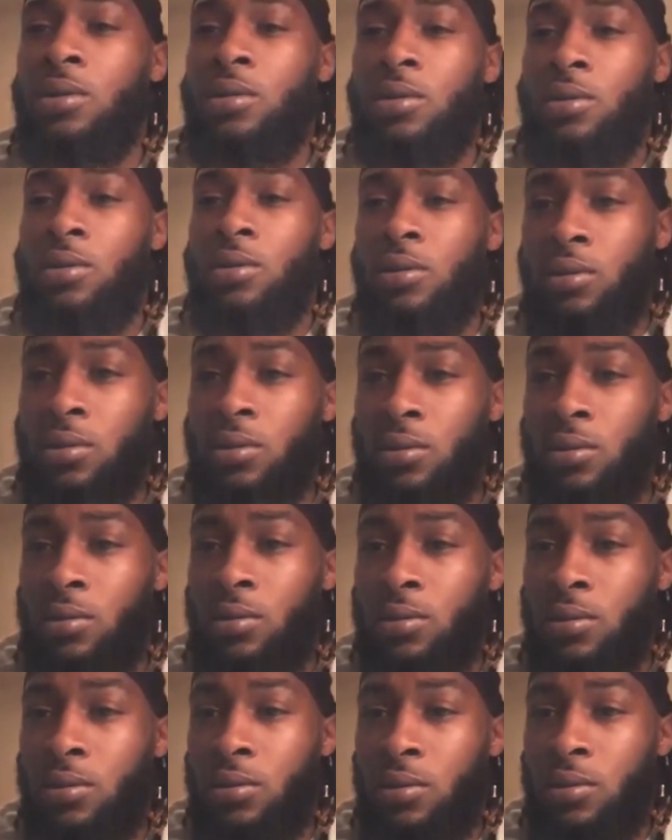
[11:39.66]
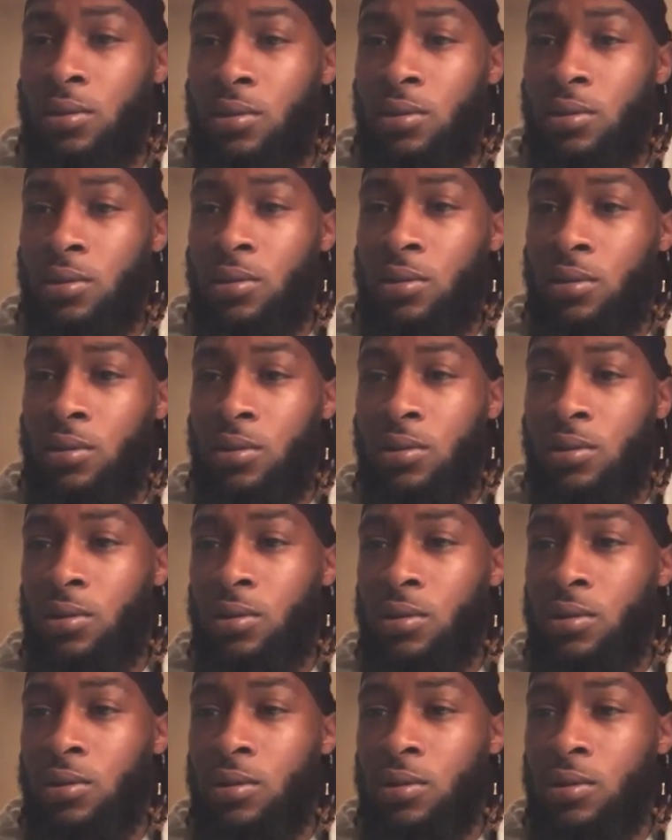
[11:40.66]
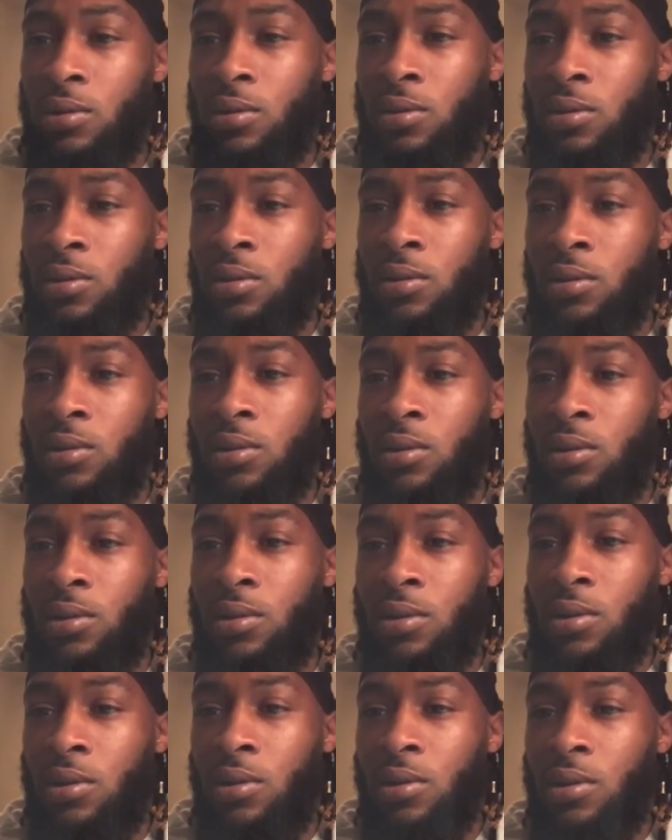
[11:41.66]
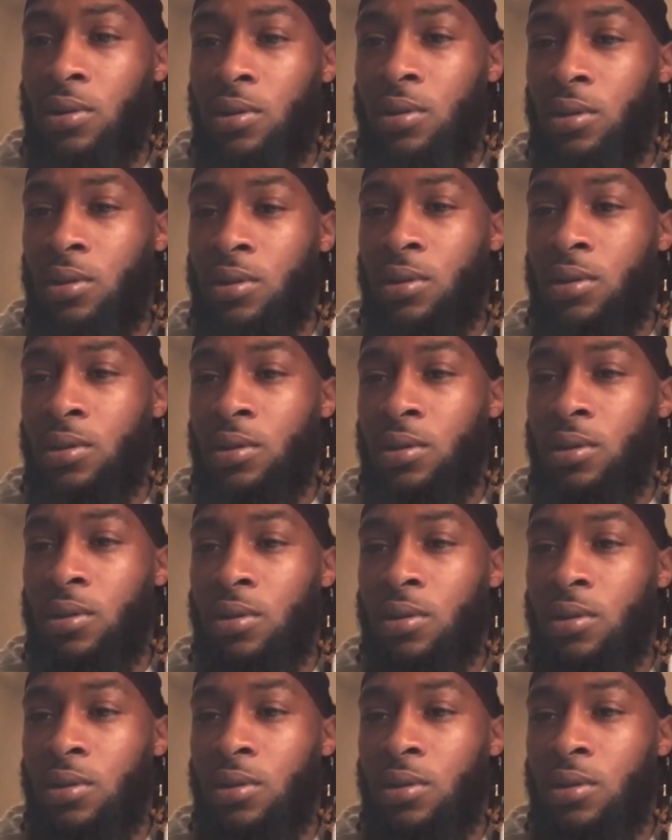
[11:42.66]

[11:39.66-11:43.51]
(not speaking)